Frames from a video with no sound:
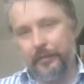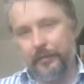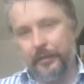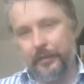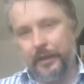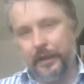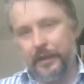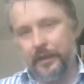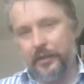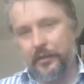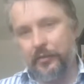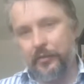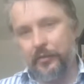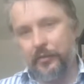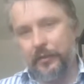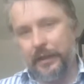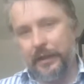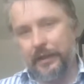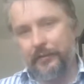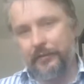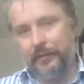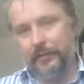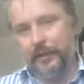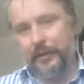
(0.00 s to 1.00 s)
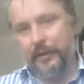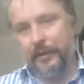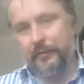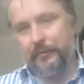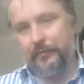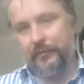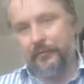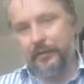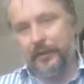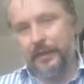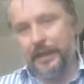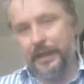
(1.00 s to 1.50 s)
they talk after
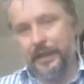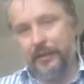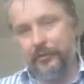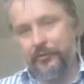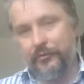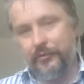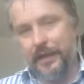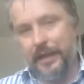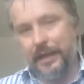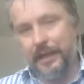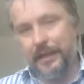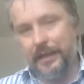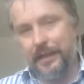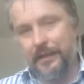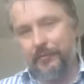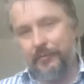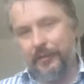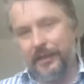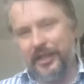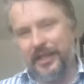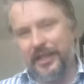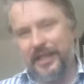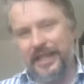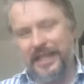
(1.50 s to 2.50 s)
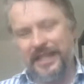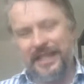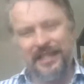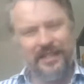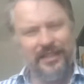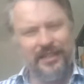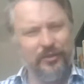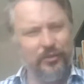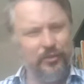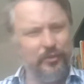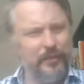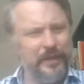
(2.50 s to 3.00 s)
confronting Drax, which
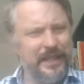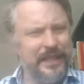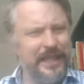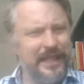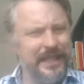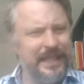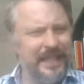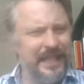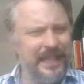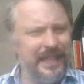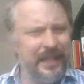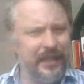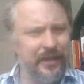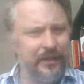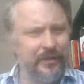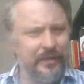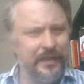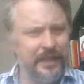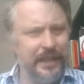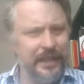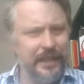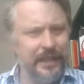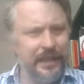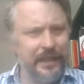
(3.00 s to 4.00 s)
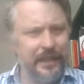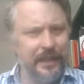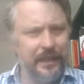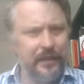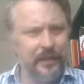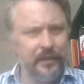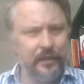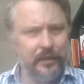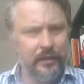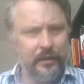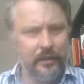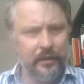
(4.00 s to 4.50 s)
almost has echoes in the
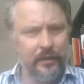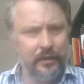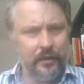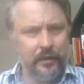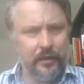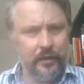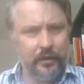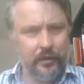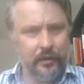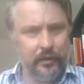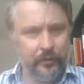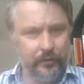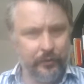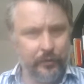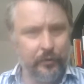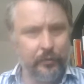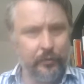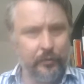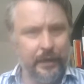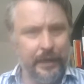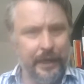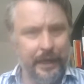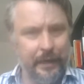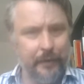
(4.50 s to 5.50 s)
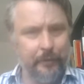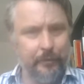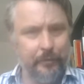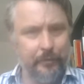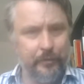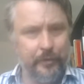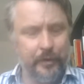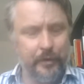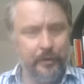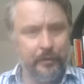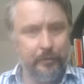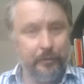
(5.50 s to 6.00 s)
novel,
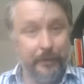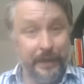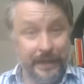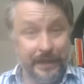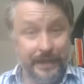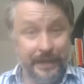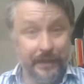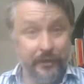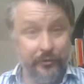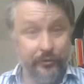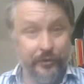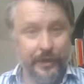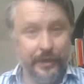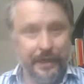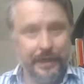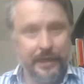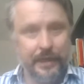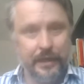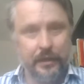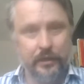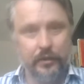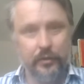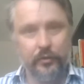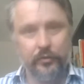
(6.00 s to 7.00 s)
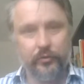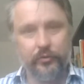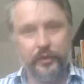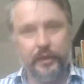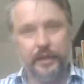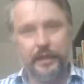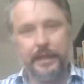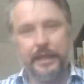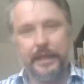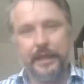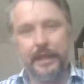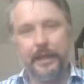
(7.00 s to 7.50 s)
M meeting Drax and not
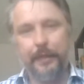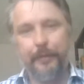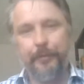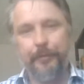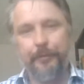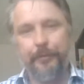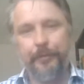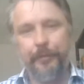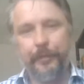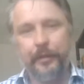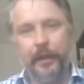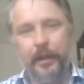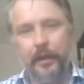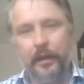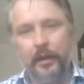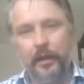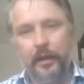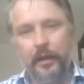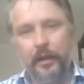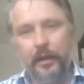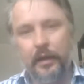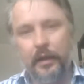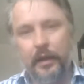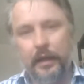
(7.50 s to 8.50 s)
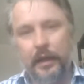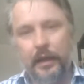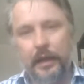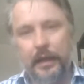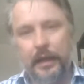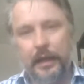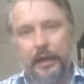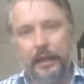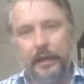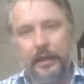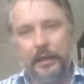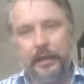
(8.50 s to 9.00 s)
trusting him.
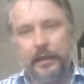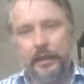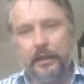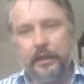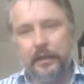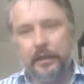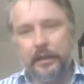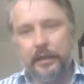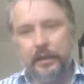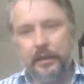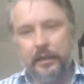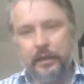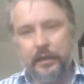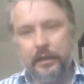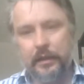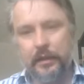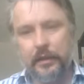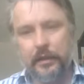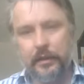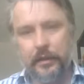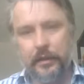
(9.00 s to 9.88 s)
And and